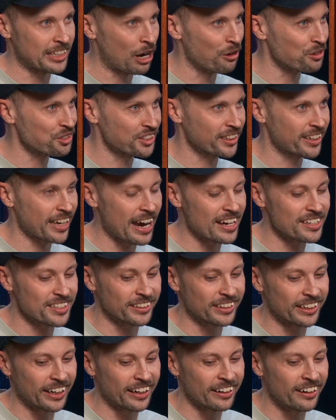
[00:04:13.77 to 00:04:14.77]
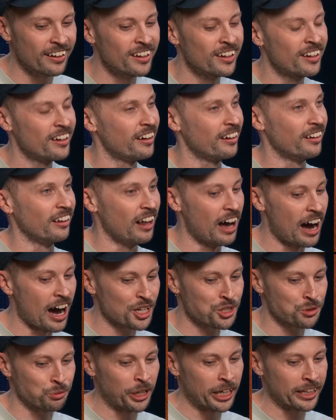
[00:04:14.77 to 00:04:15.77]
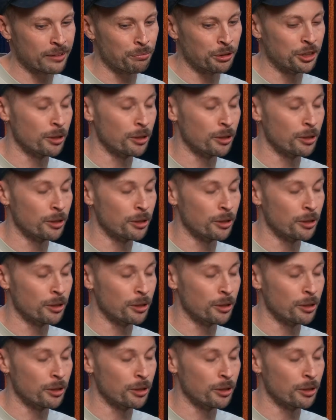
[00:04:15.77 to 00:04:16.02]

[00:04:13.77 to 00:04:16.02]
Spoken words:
That was the case again last week,